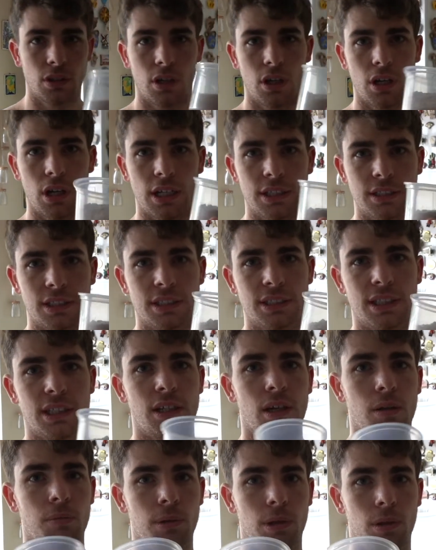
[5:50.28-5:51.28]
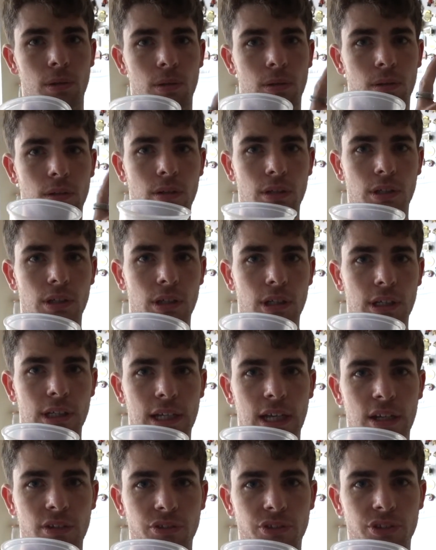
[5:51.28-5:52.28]
as I said, I'll put
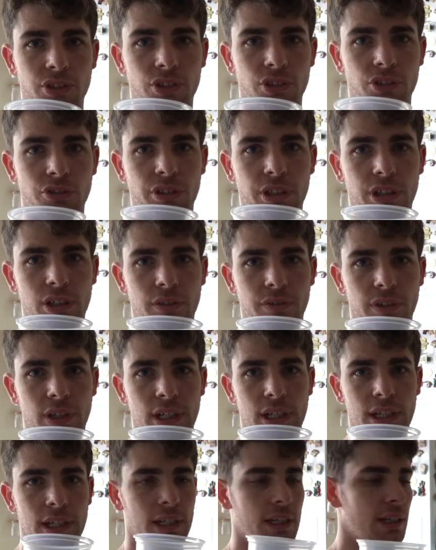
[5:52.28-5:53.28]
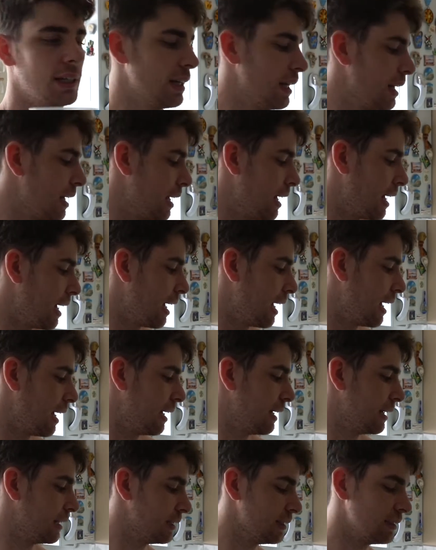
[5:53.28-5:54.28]
calories on the screen over here,
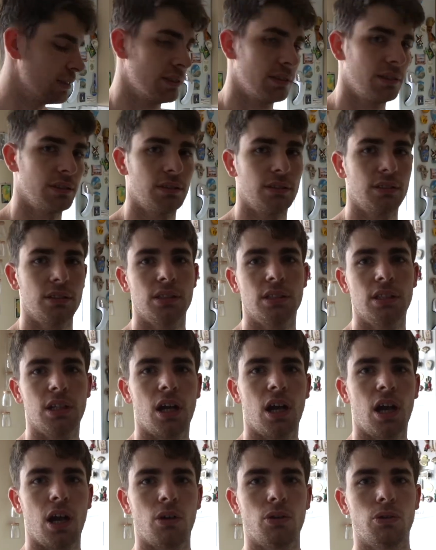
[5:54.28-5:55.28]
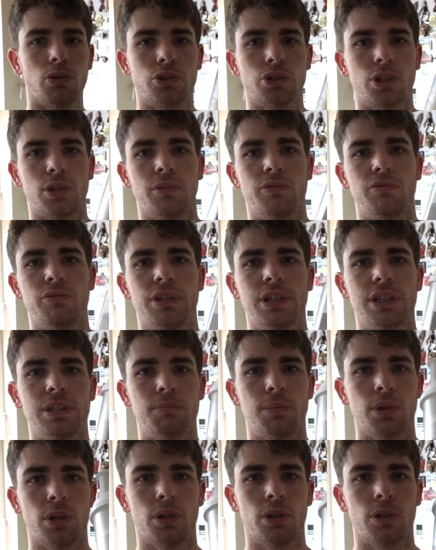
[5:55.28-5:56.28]
and I'll also
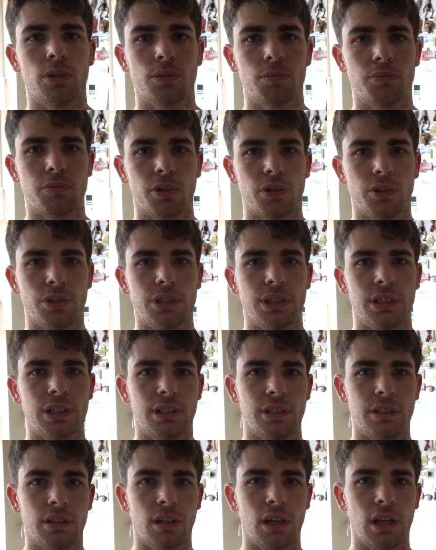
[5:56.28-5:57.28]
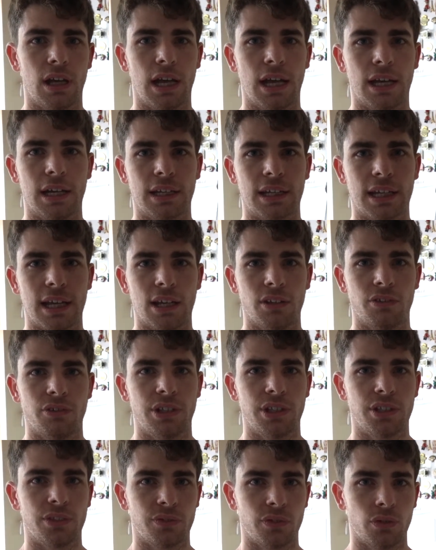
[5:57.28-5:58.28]
re-put protein and
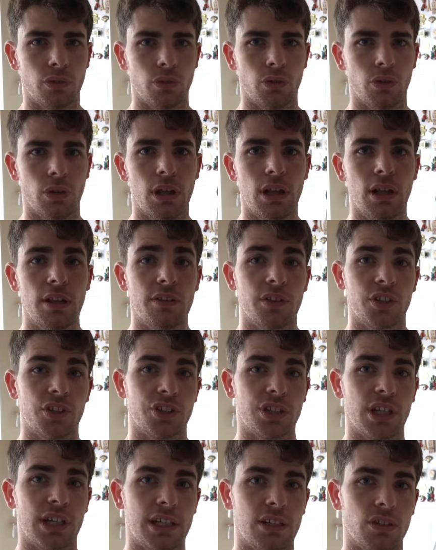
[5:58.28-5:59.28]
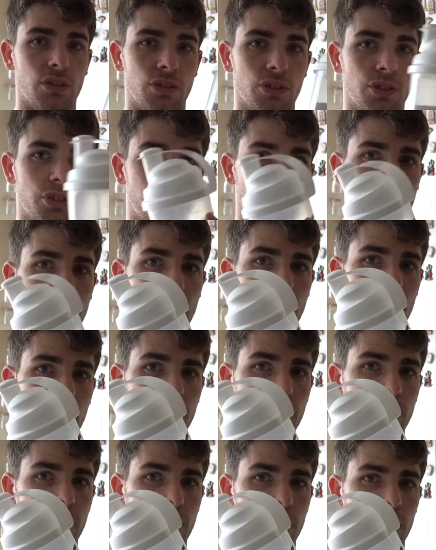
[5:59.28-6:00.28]
calories for the shake on the screen
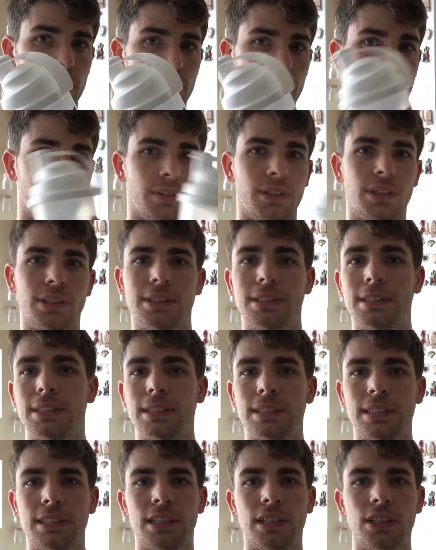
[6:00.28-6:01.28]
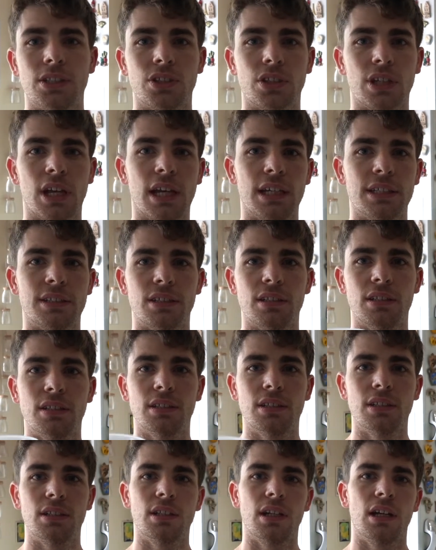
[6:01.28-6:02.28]
over here. So guys,
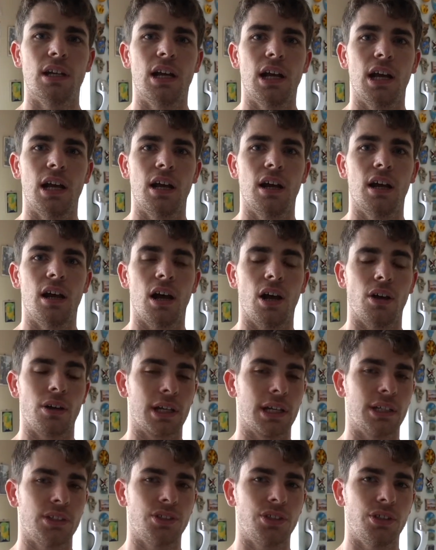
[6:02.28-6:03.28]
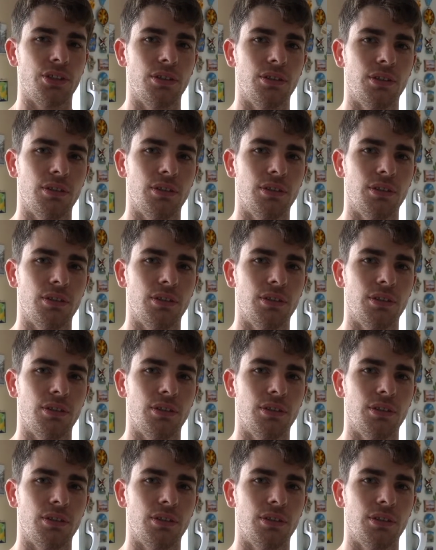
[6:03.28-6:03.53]
I'll catch you